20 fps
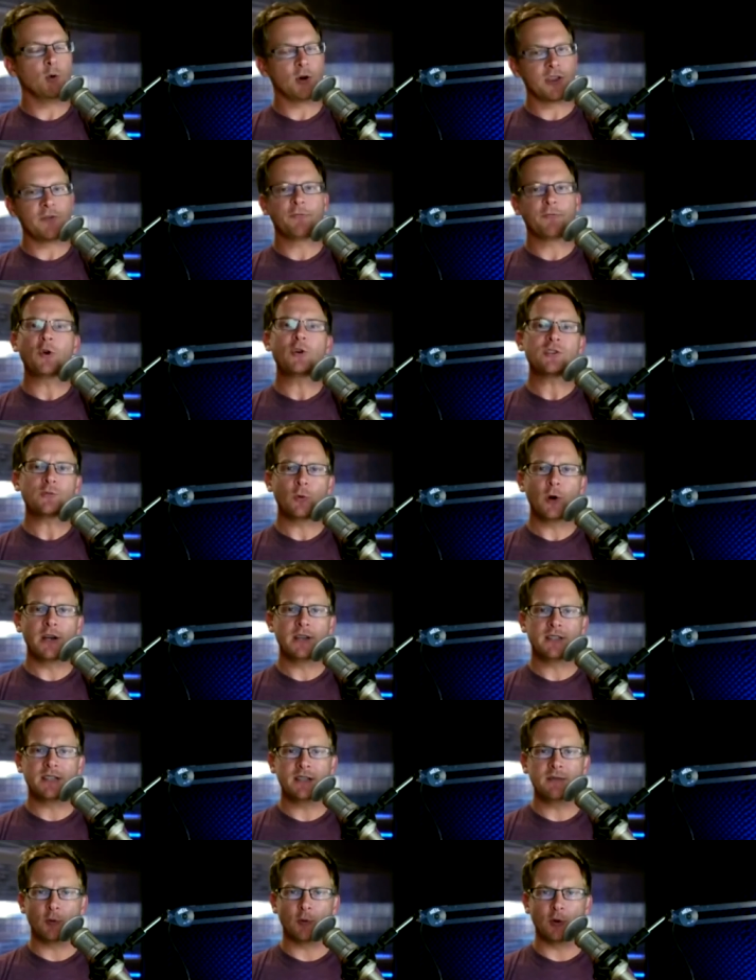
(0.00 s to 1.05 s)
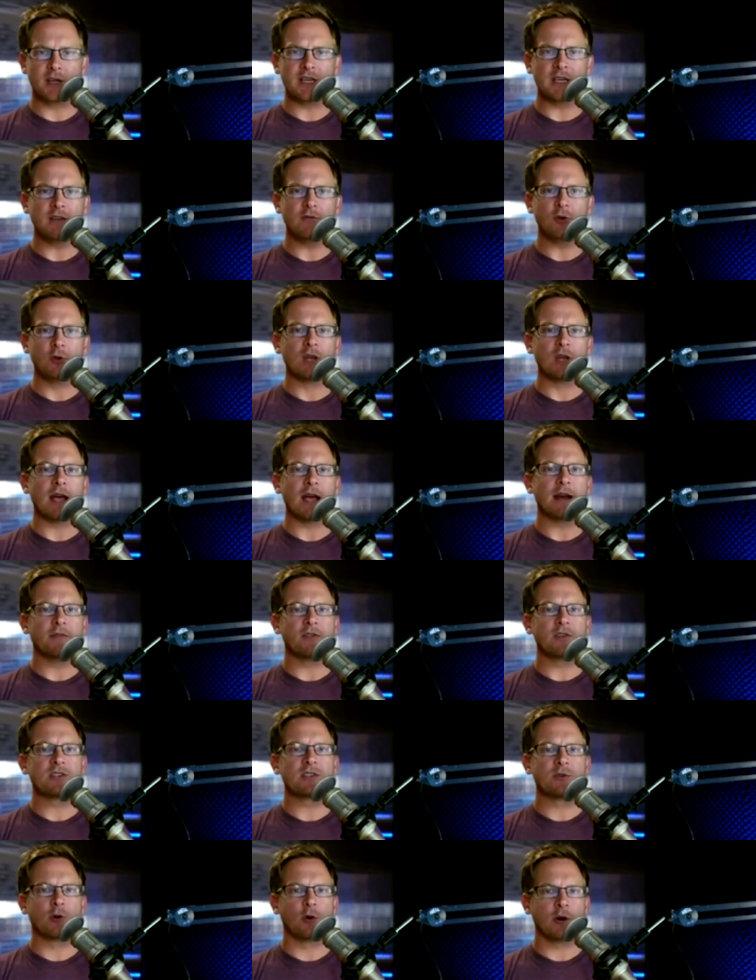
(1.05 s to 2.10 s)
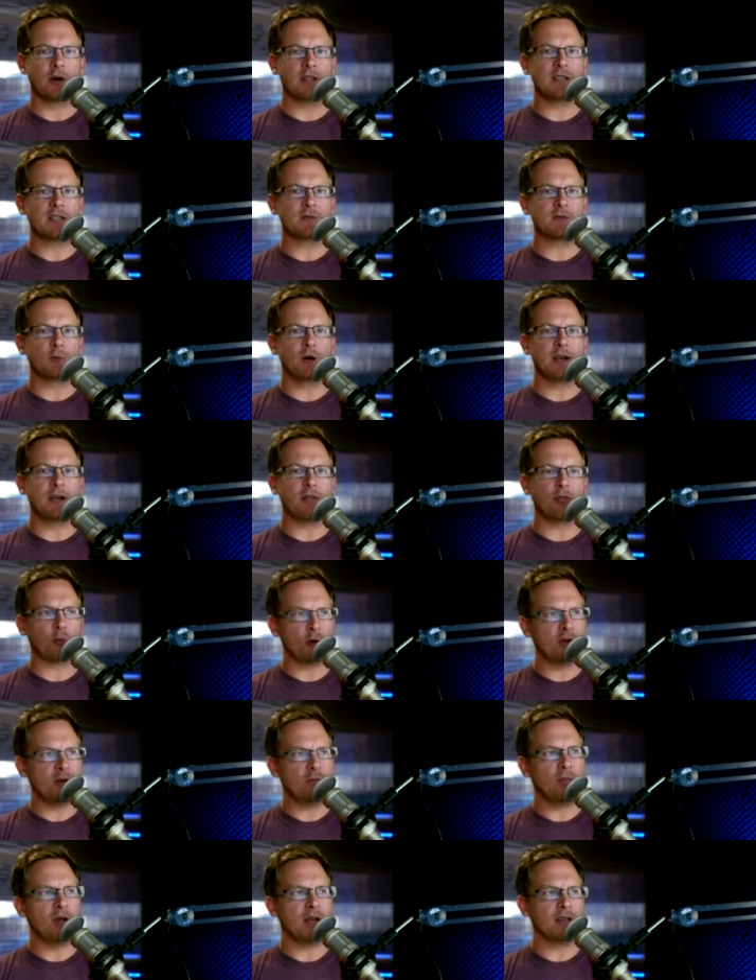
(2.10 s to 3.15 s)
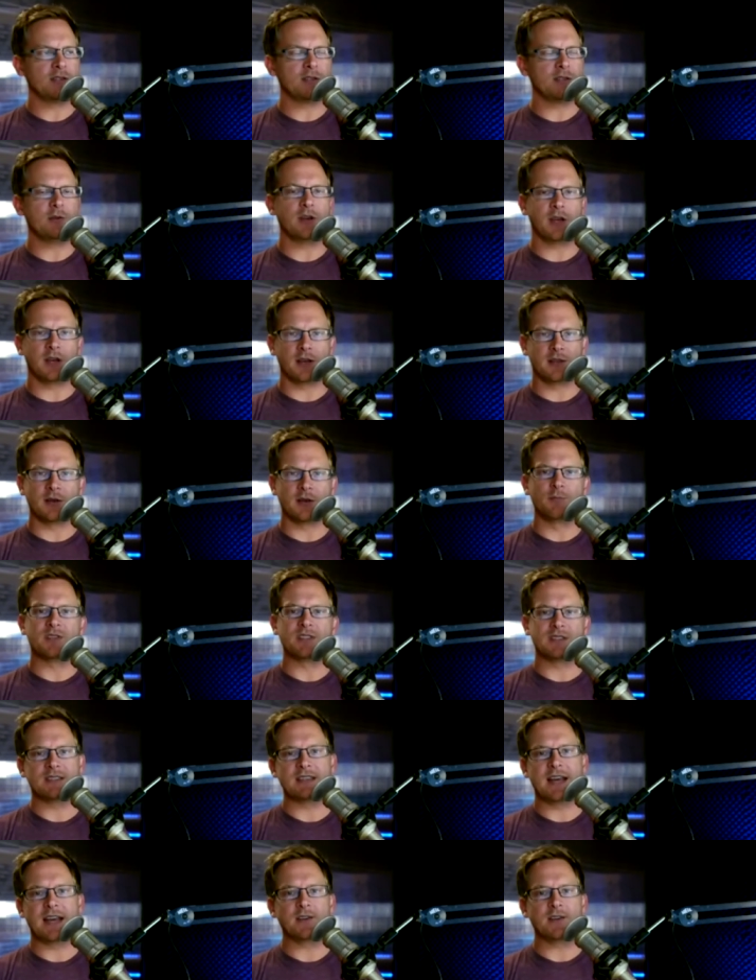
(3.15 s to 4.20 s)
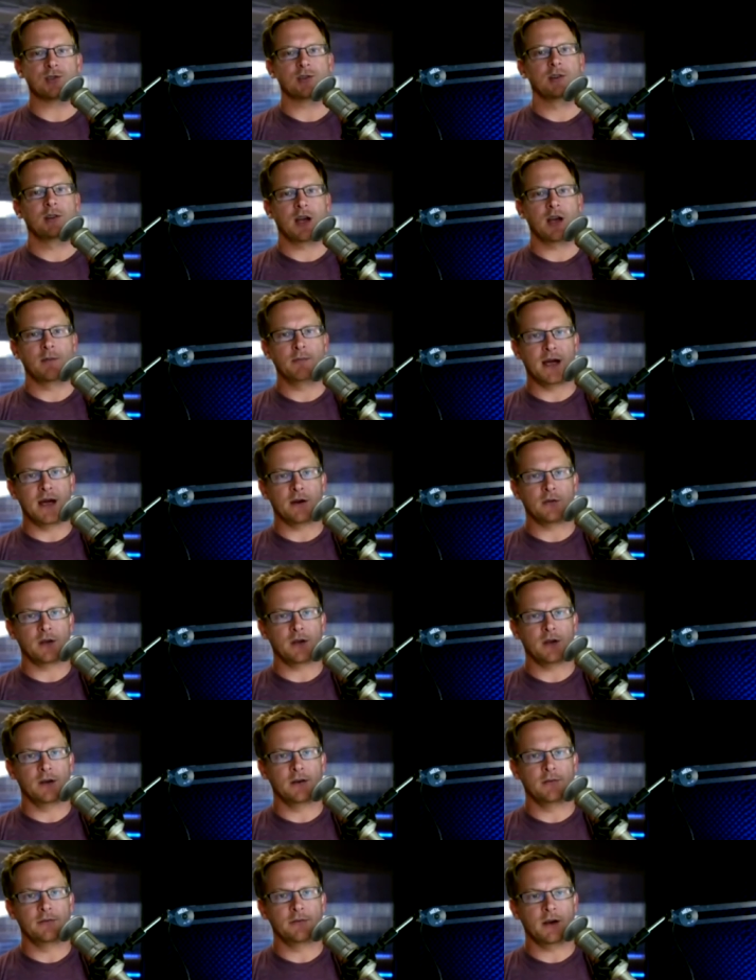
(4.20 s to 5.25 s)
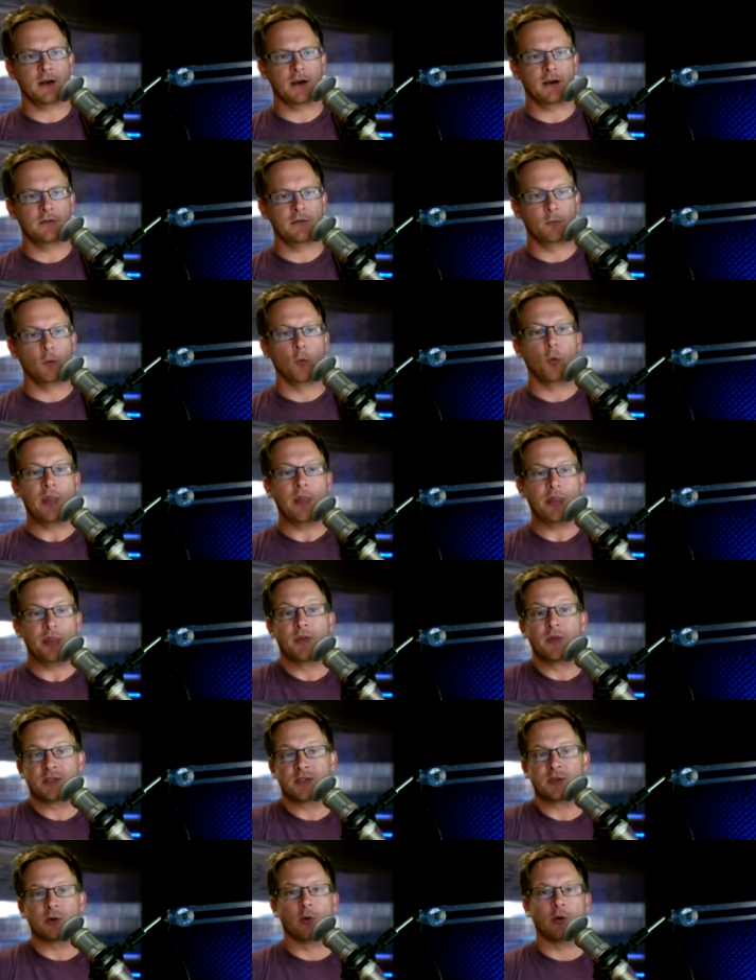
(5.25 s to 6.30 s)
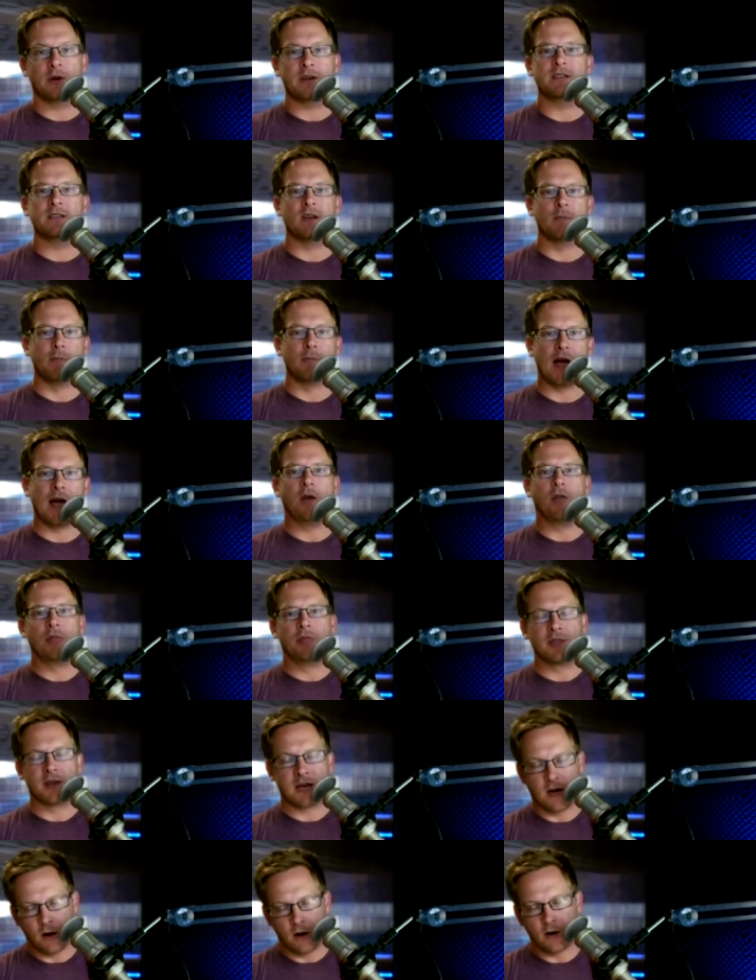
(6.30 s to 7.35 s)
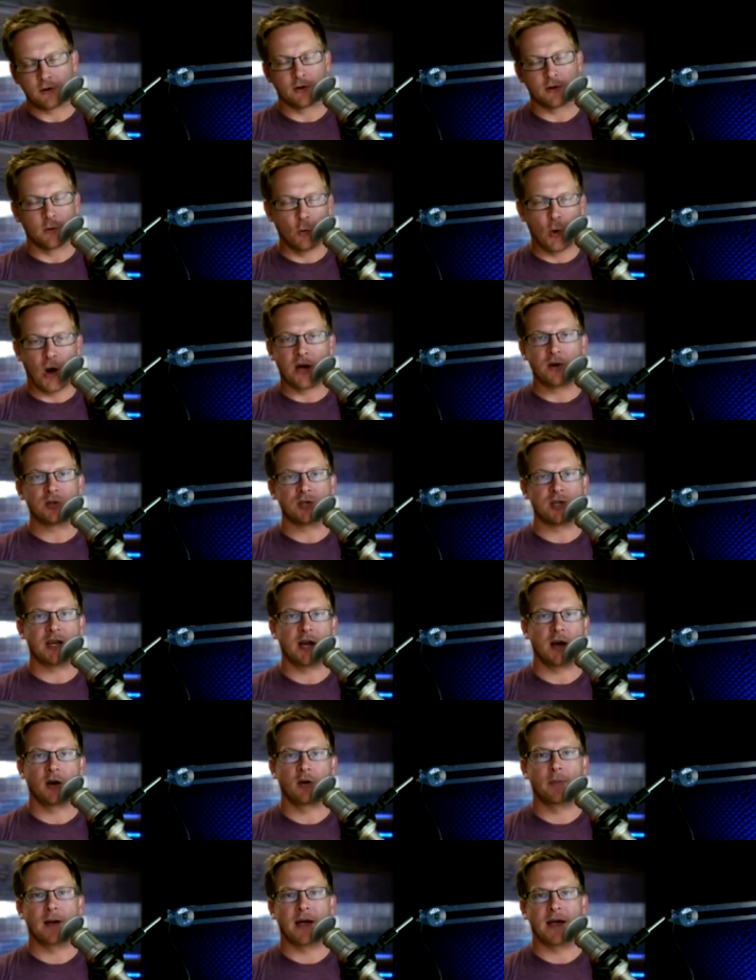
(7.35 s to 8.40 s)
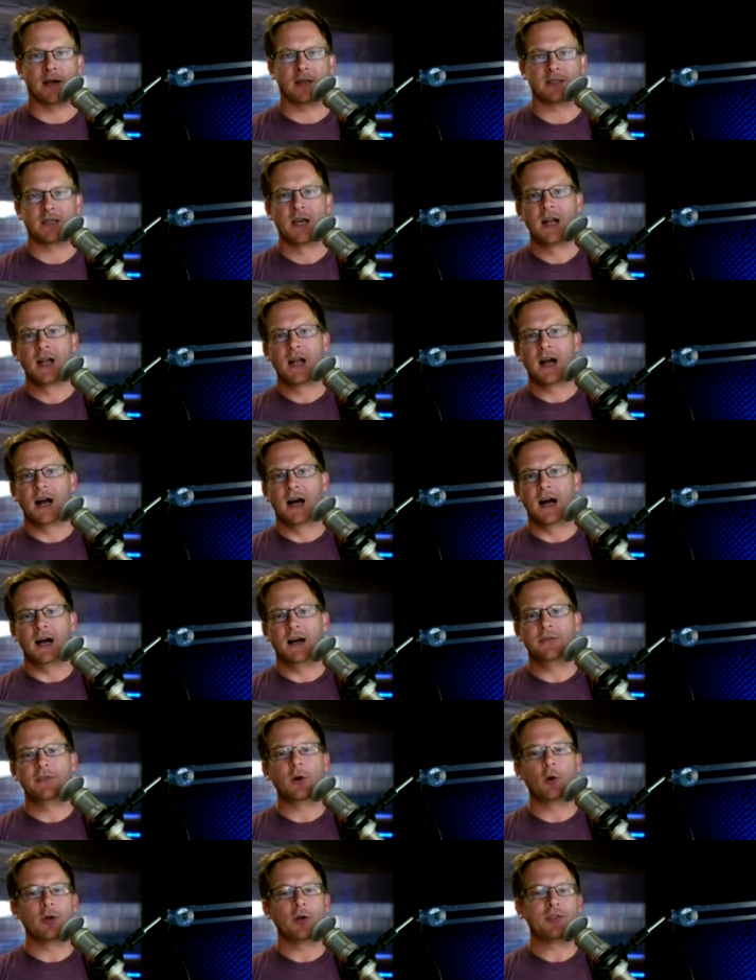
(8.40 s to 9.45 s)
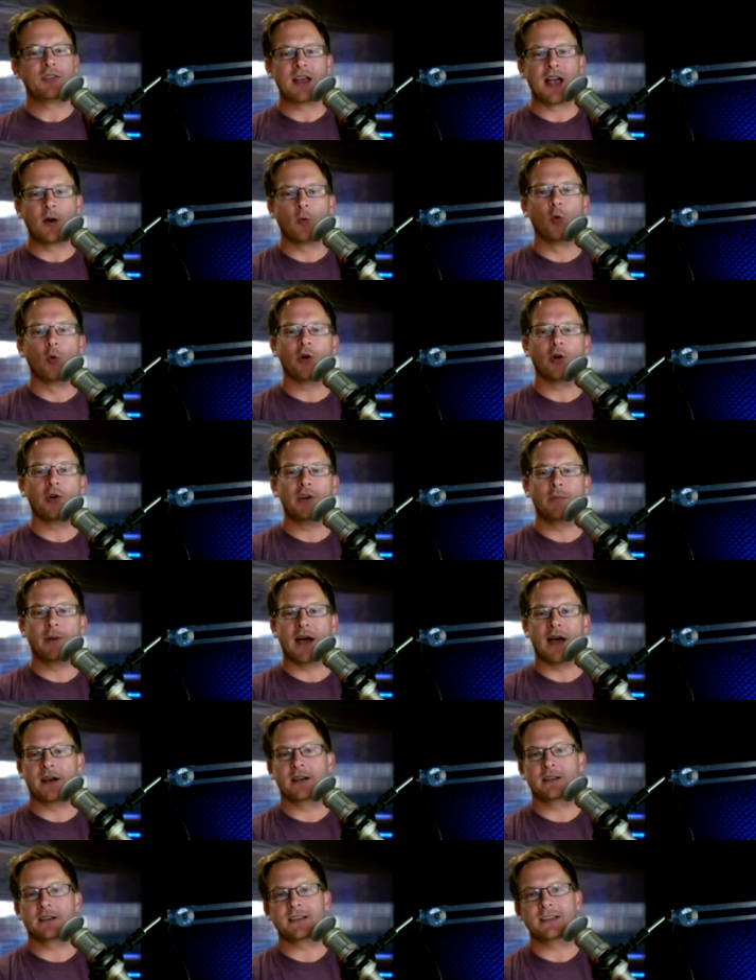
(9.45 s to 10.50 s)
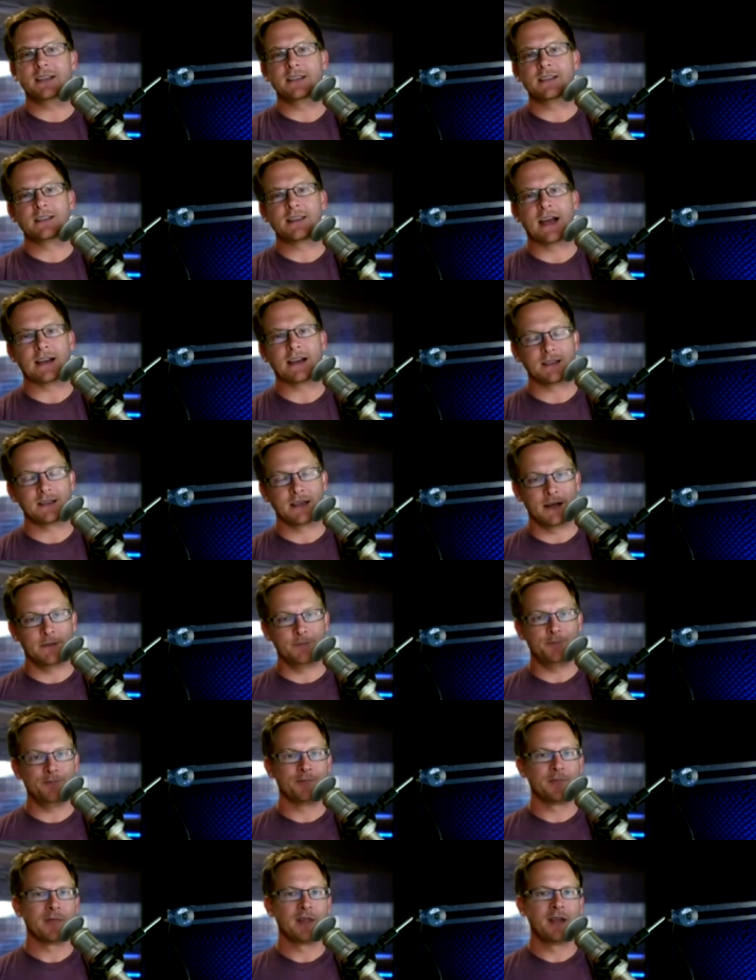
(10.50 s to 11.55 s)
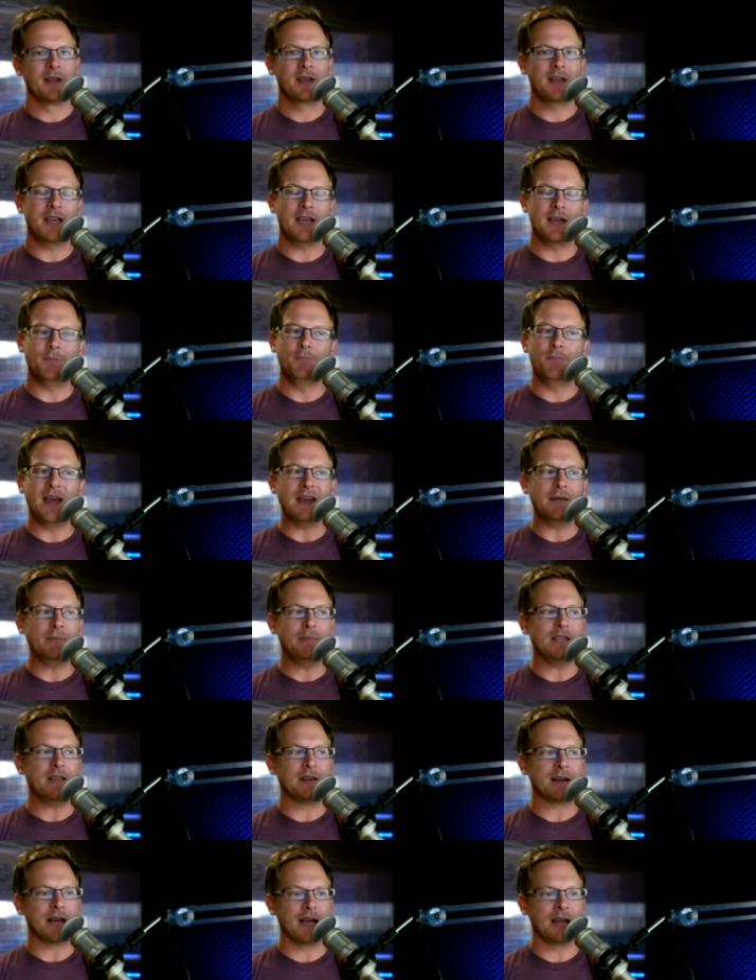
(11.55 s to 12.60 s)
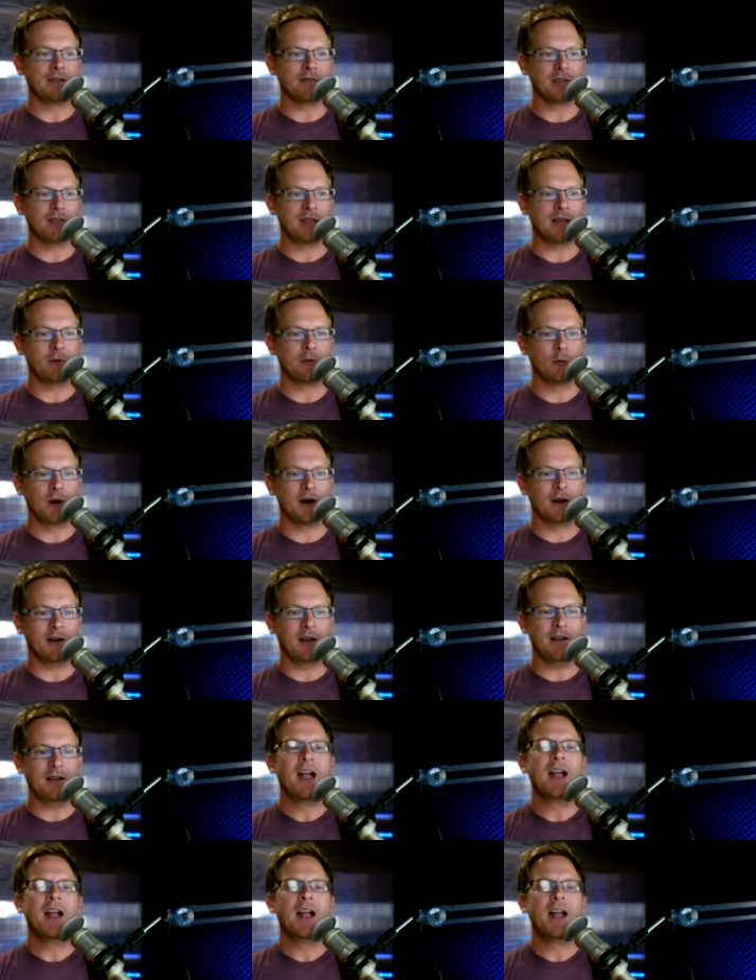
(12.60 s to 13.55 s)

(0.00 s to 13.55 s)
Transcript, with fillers: well, the first one didn't really give you a lot of the story. This one, at three minutes, you get a substantial amount of of what the story is about and the character and why you should care about it. Uh, the only thing I worry about it is that um, it may be the kind of thing where